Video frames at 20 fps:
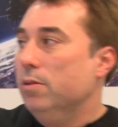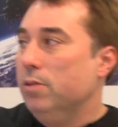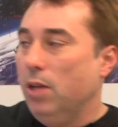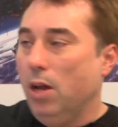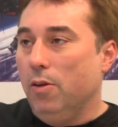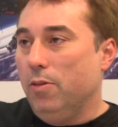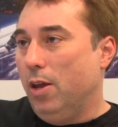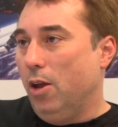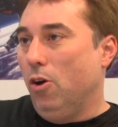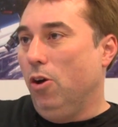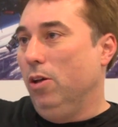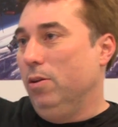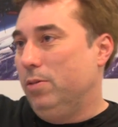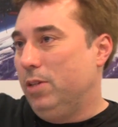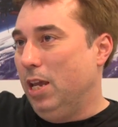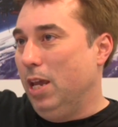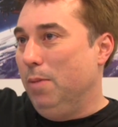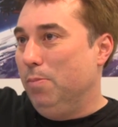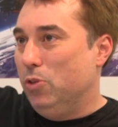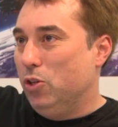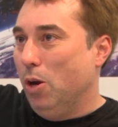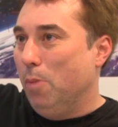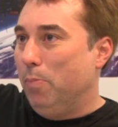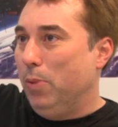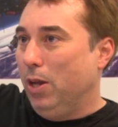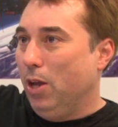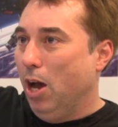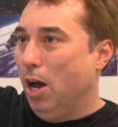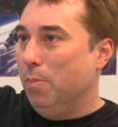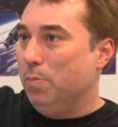and they all keep
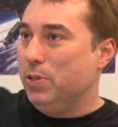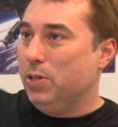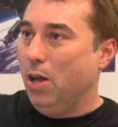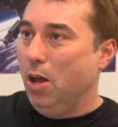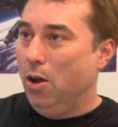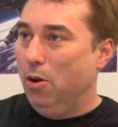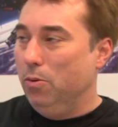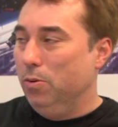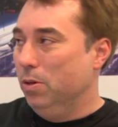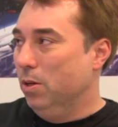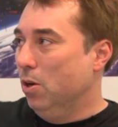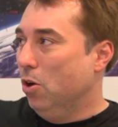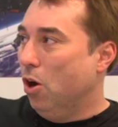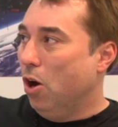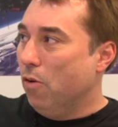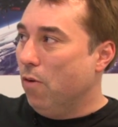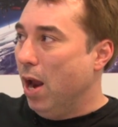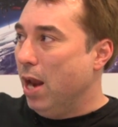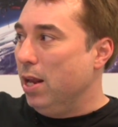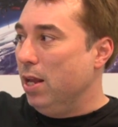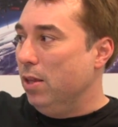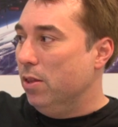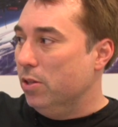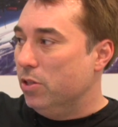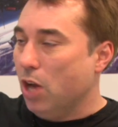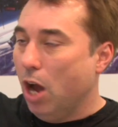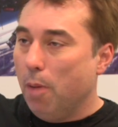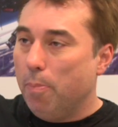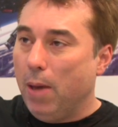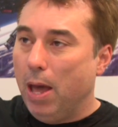jumping up. So already the
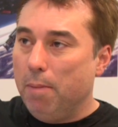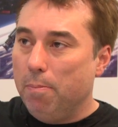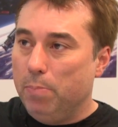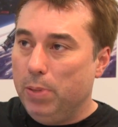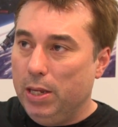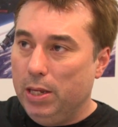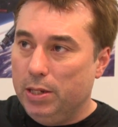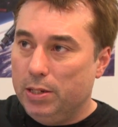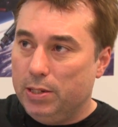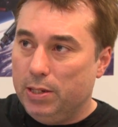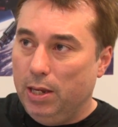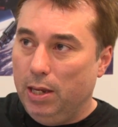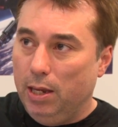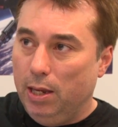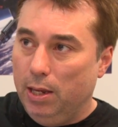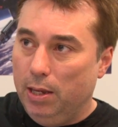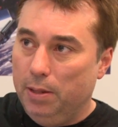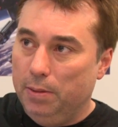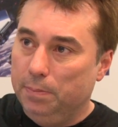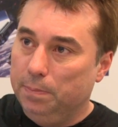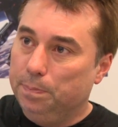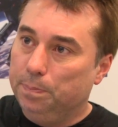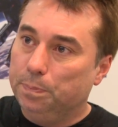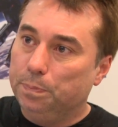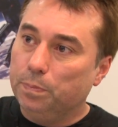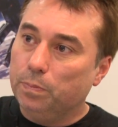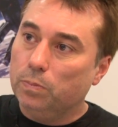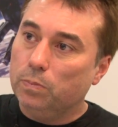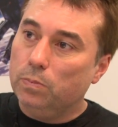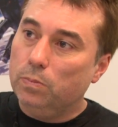top-end PC
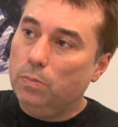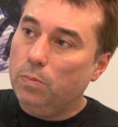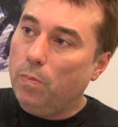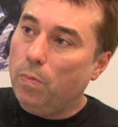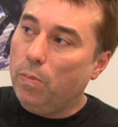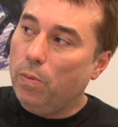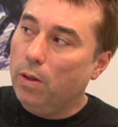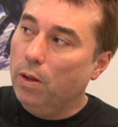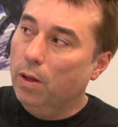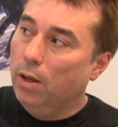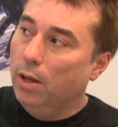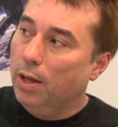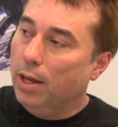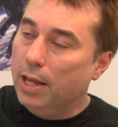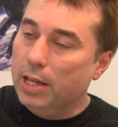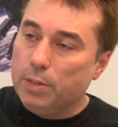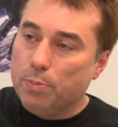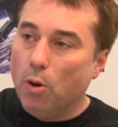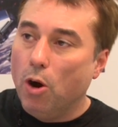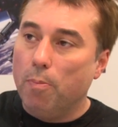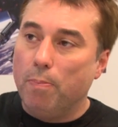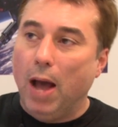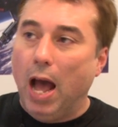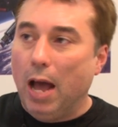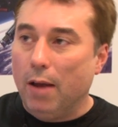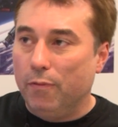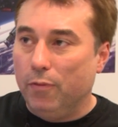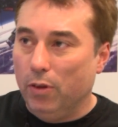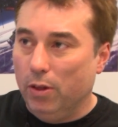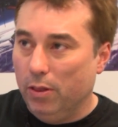is more
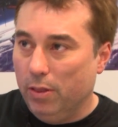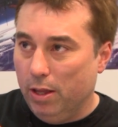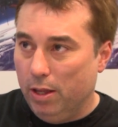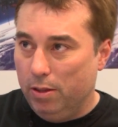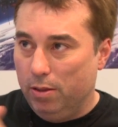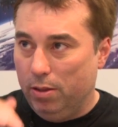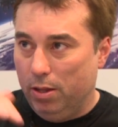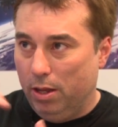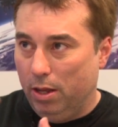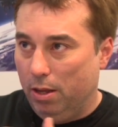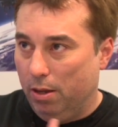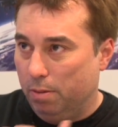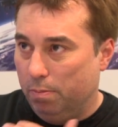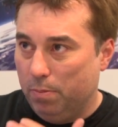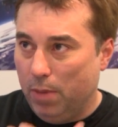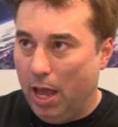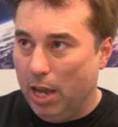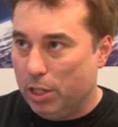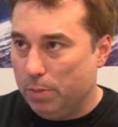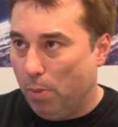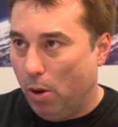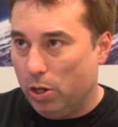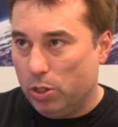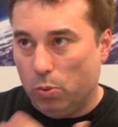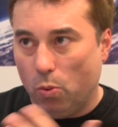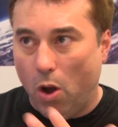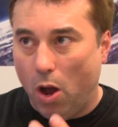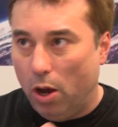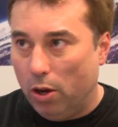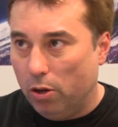powerful than the Xbox
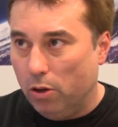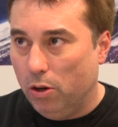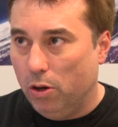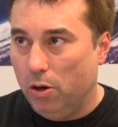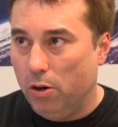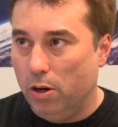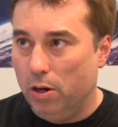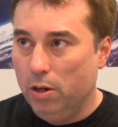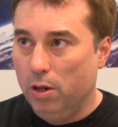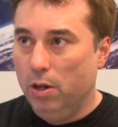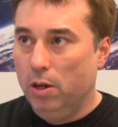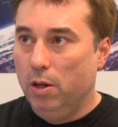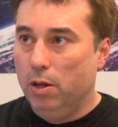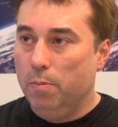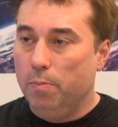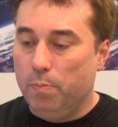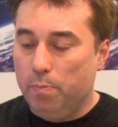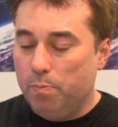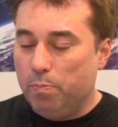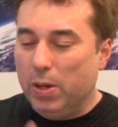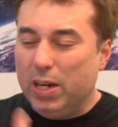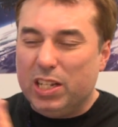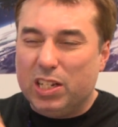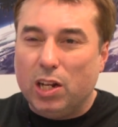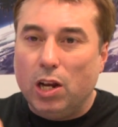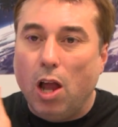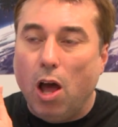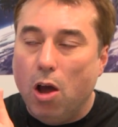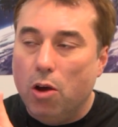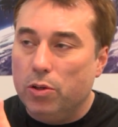One, but it's
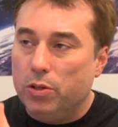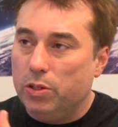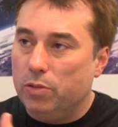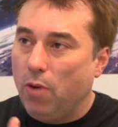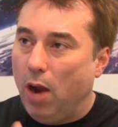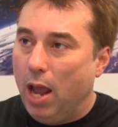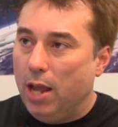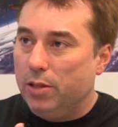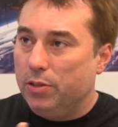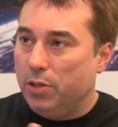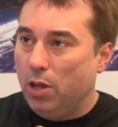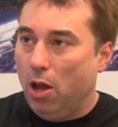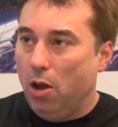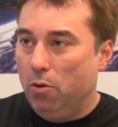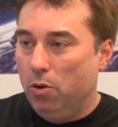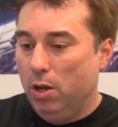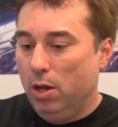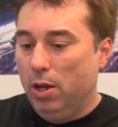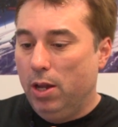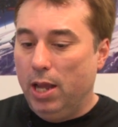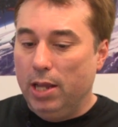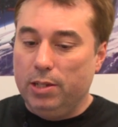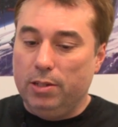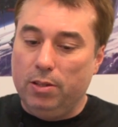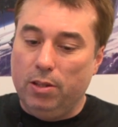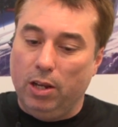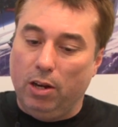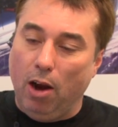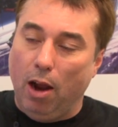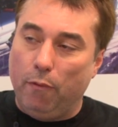close, right? So
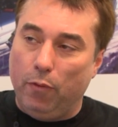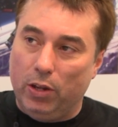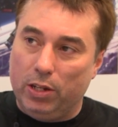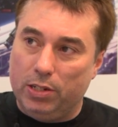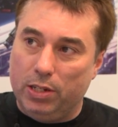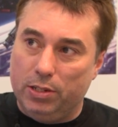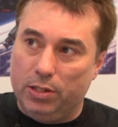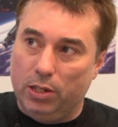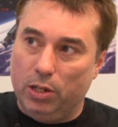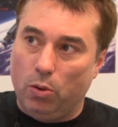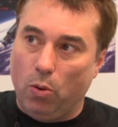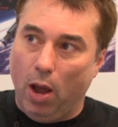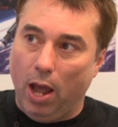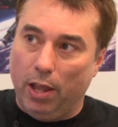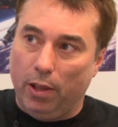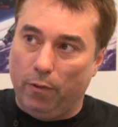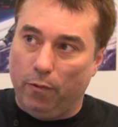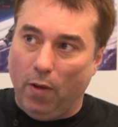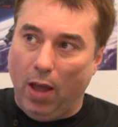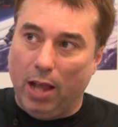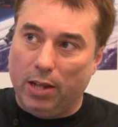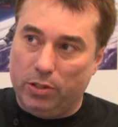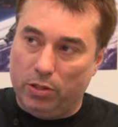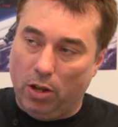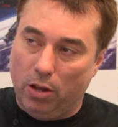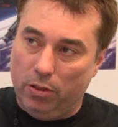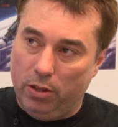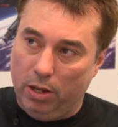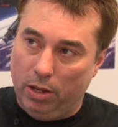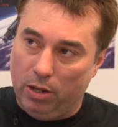the graphics isn't quite as fast
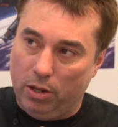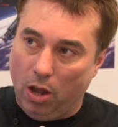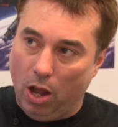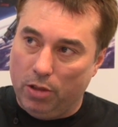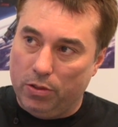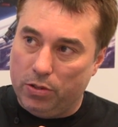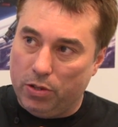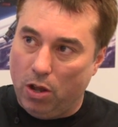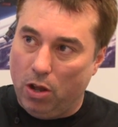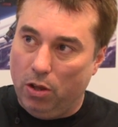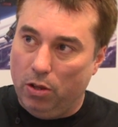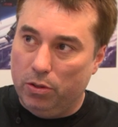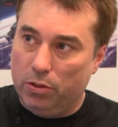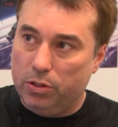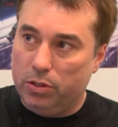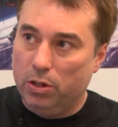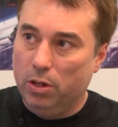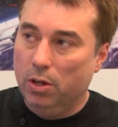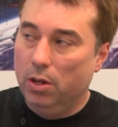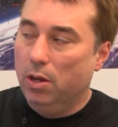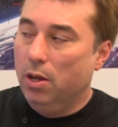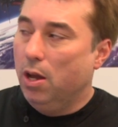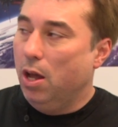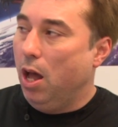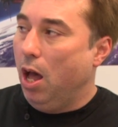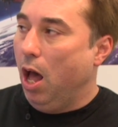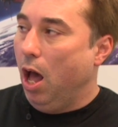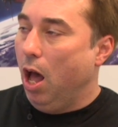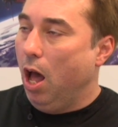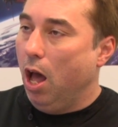on the consoles,
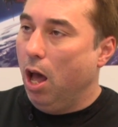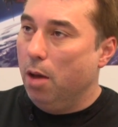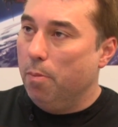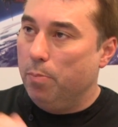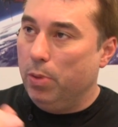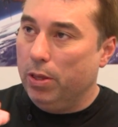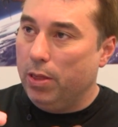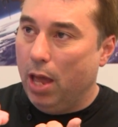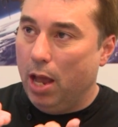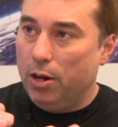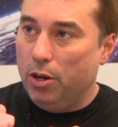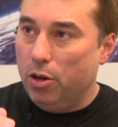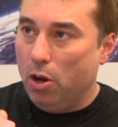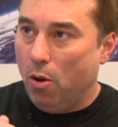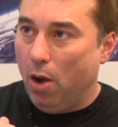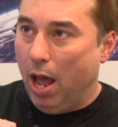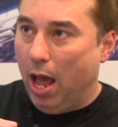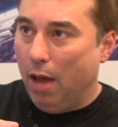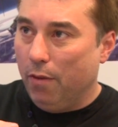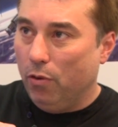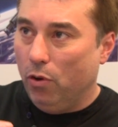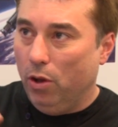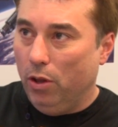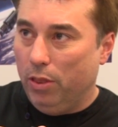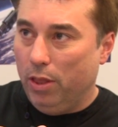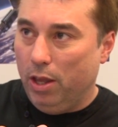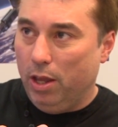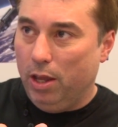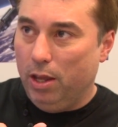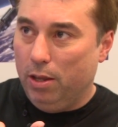but then you don't have all
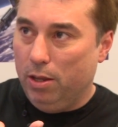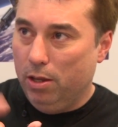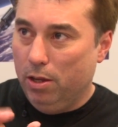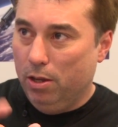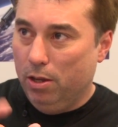the